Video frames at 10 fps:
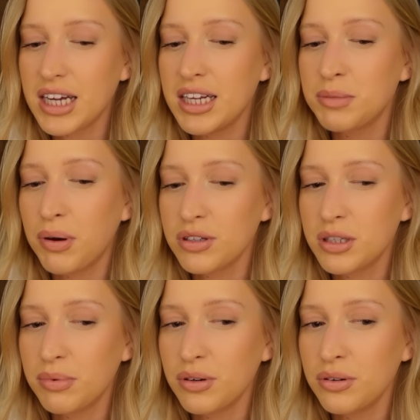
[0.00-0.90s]
It is
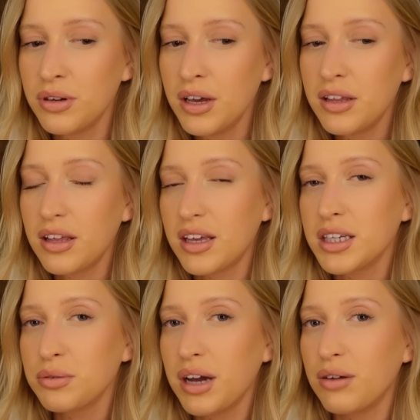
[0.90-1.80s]
possible that
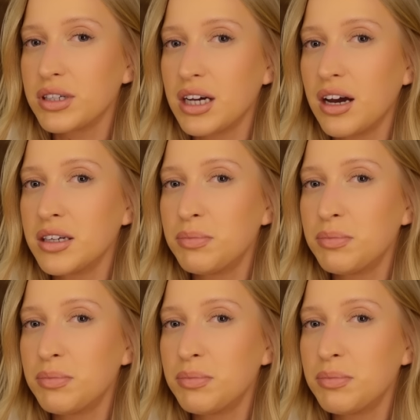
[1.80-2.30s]
things will get returned,